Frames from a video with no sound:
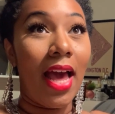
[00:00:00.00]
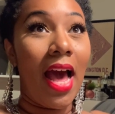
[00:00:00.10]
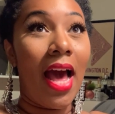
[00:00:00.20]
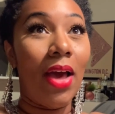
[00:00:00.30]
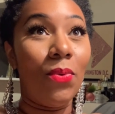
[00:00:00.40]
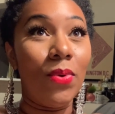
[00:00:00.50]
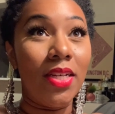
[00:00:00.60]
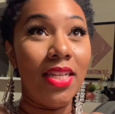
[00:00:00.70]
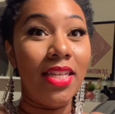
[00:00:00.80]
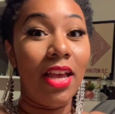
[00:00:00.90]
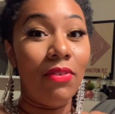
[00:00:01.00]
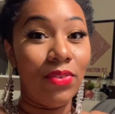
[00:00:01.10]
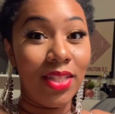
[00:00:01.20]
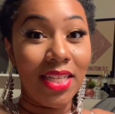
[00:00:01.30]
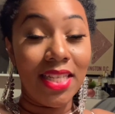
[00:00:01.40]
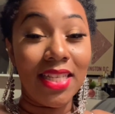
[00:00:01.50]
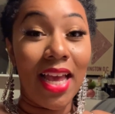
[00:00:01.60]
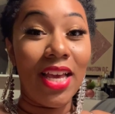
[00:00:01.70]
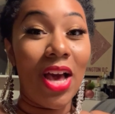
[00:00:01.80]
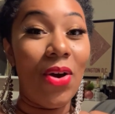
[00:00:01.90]
I would definitely
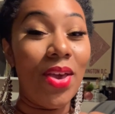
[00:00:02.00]
say go.